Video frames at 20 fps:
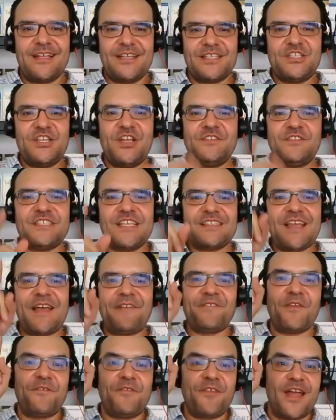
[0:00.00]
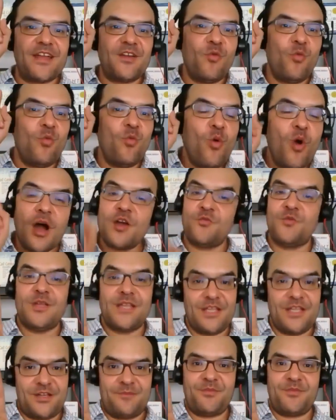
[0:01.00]
Because you just have to find one
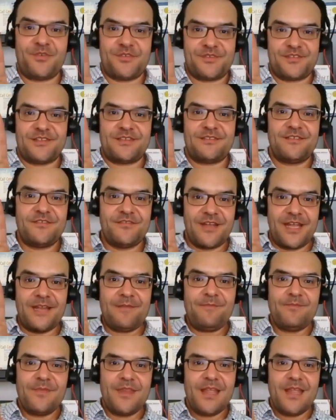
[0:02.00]
really good person, right?